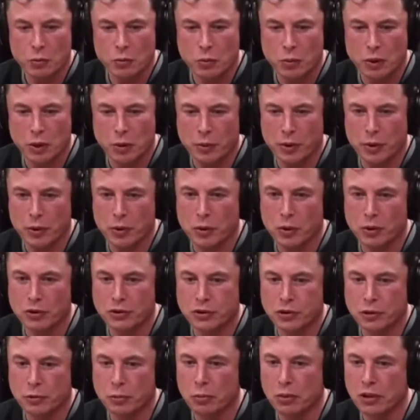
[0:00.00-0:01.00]
where we're all
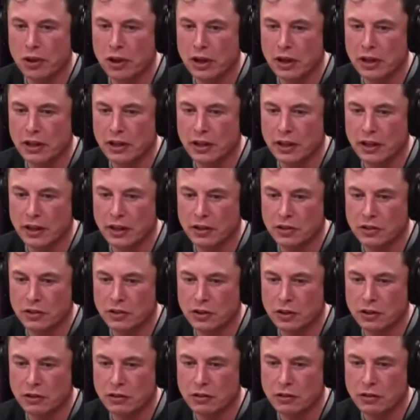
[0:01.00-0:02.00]
sort of plugged in as
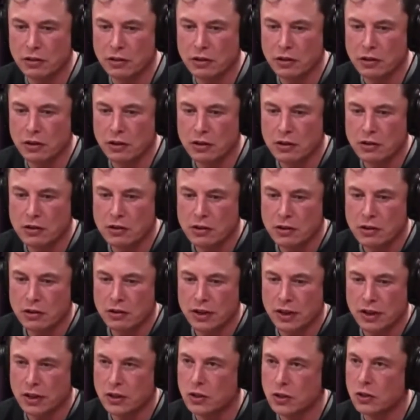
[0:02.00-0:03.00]
like